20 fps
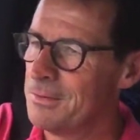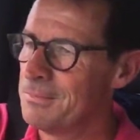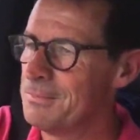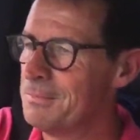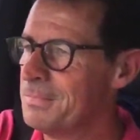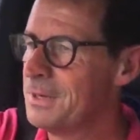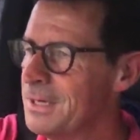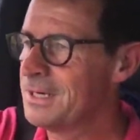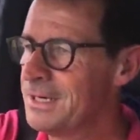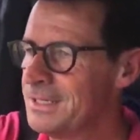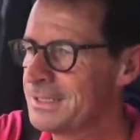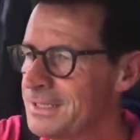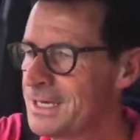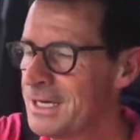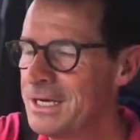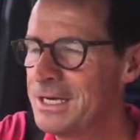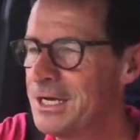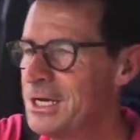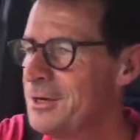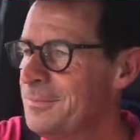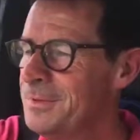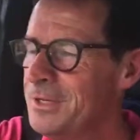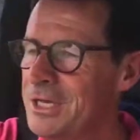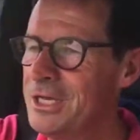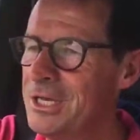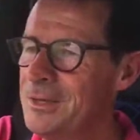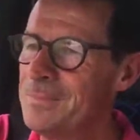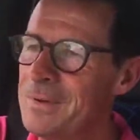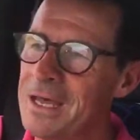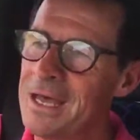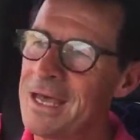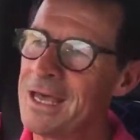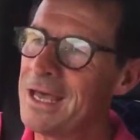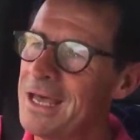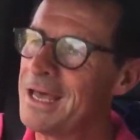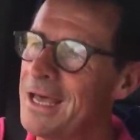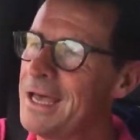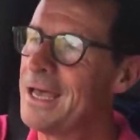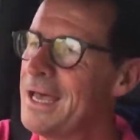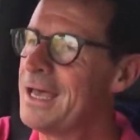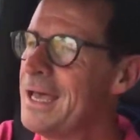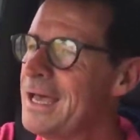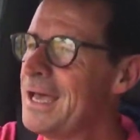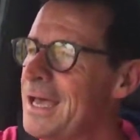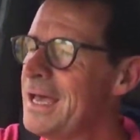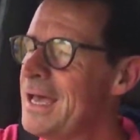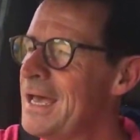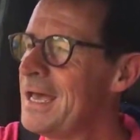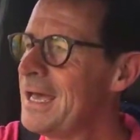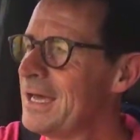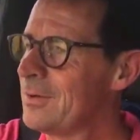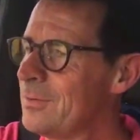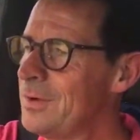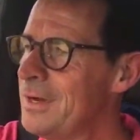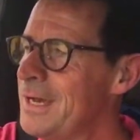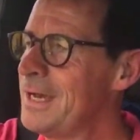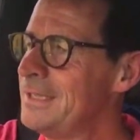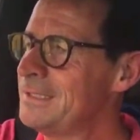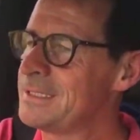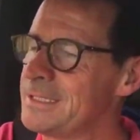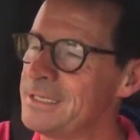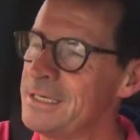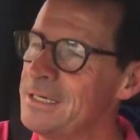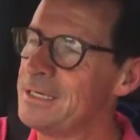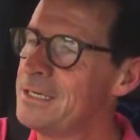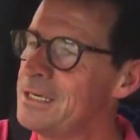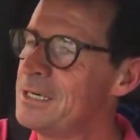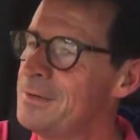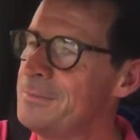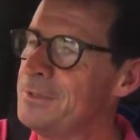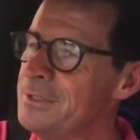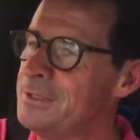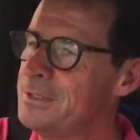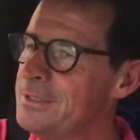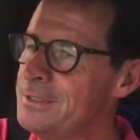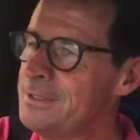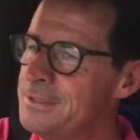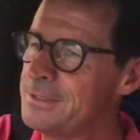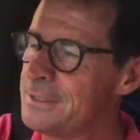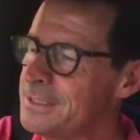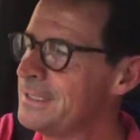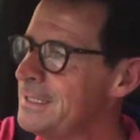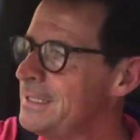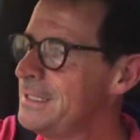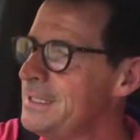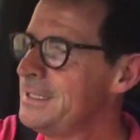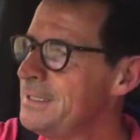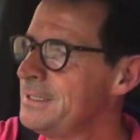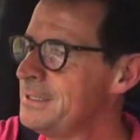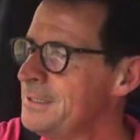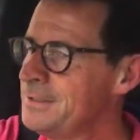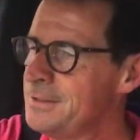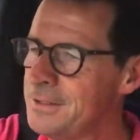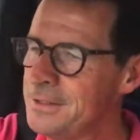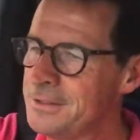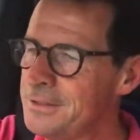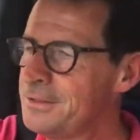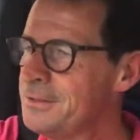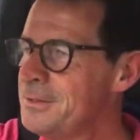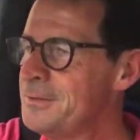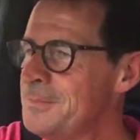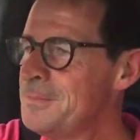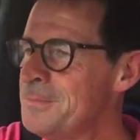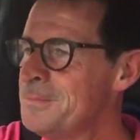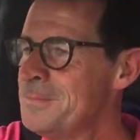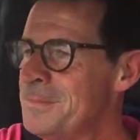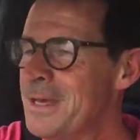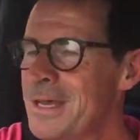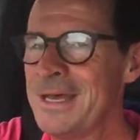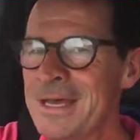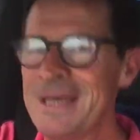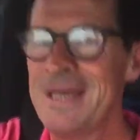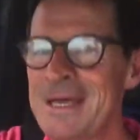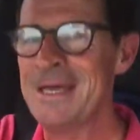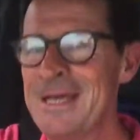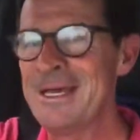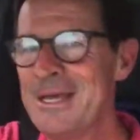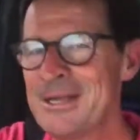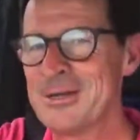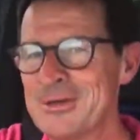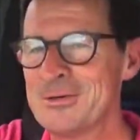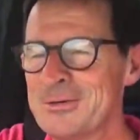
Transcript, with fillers: But come ye back when summer's in the meadows,